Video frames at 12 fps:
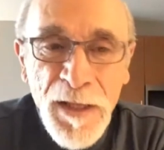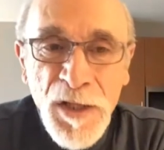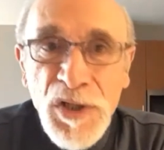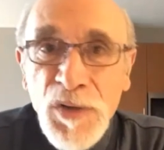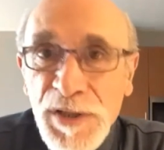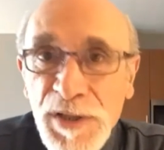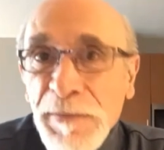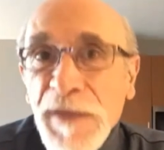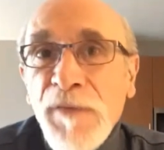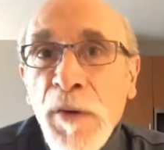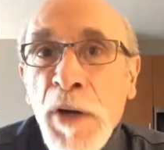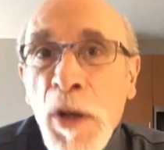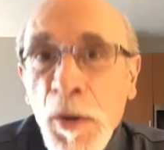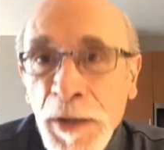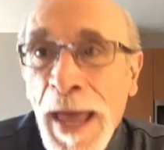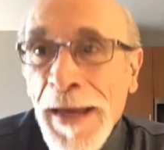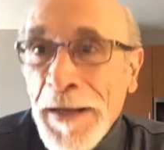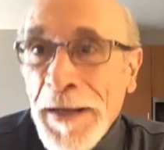so something very
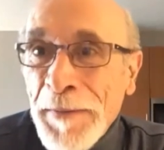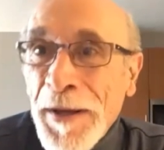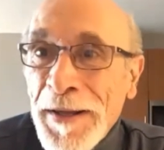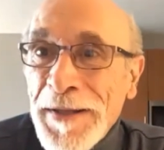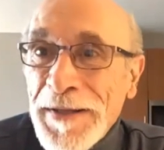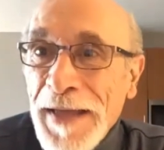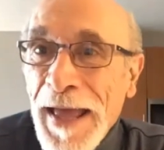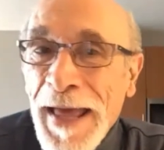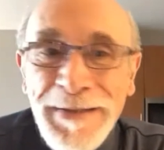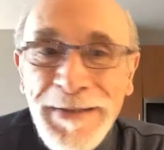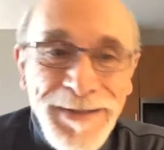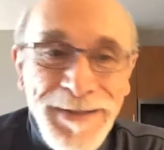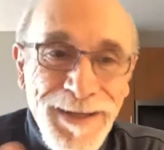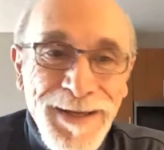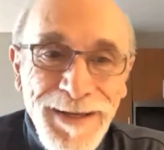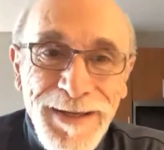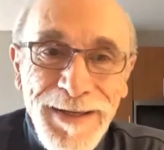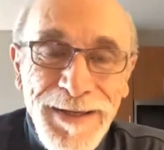organic about it. And uh,
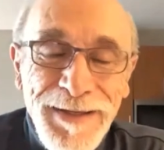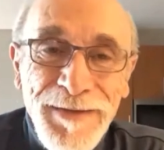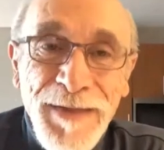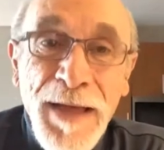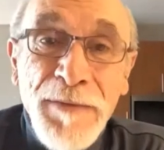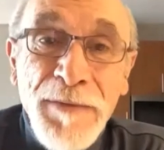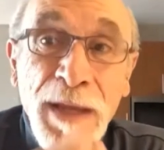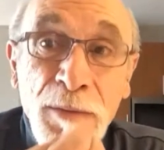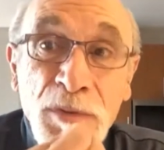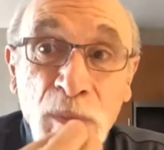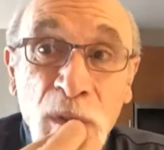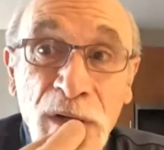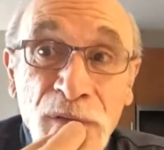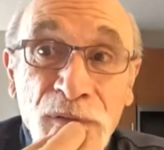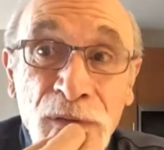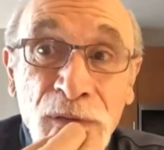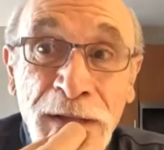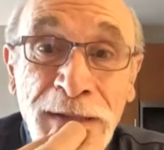that, that was
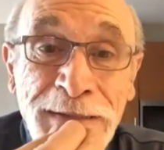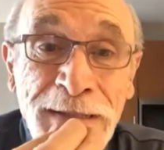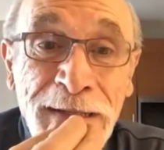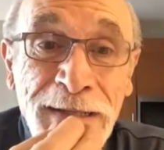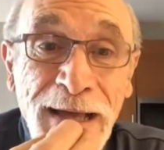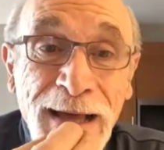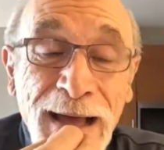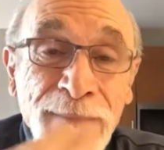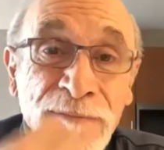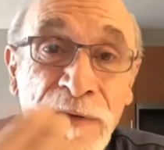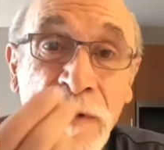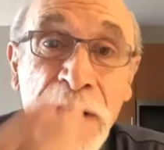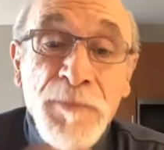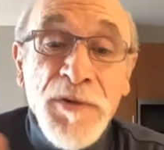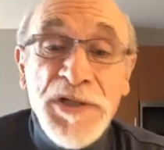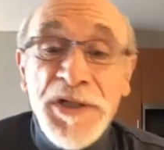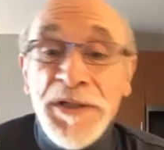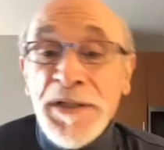wonderful. And uh, I'm very
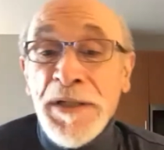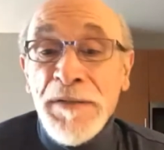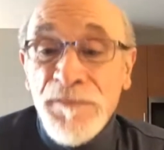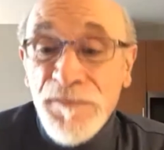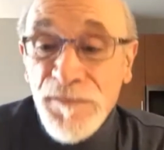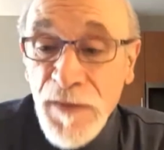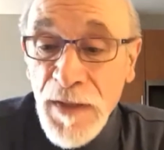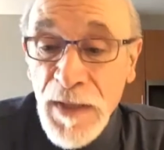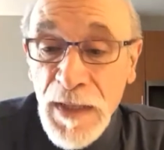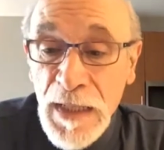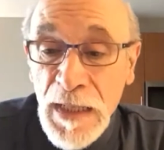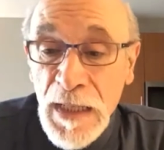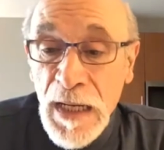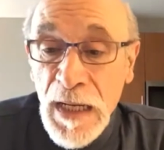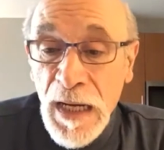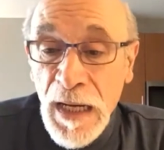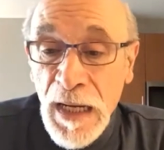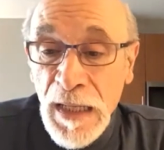appreciative
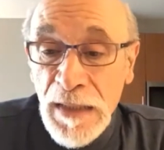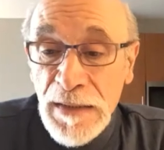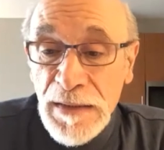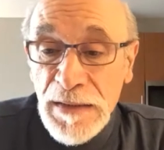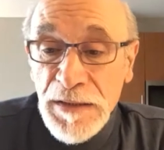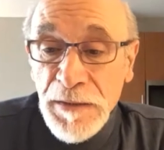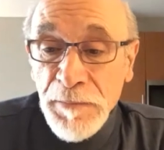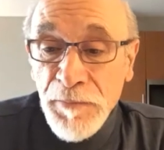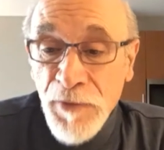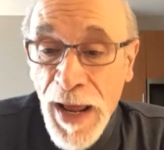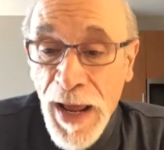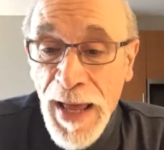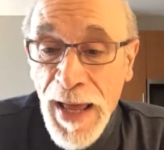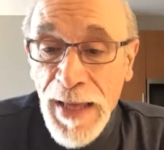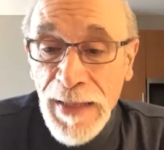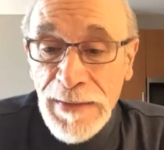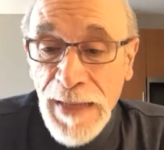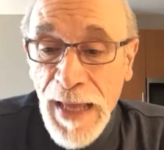uh, to
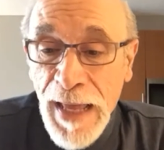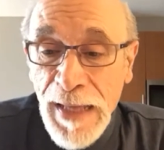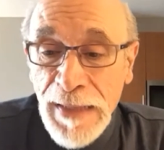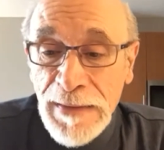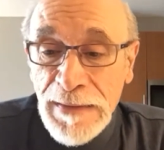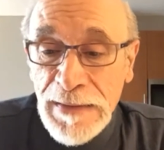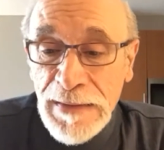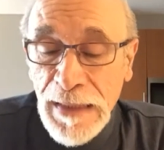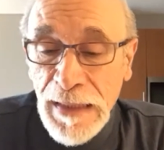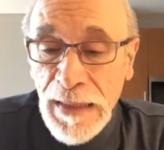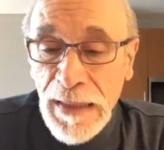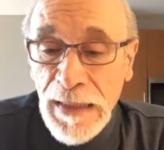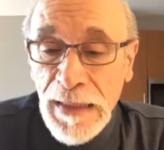Brad and uh,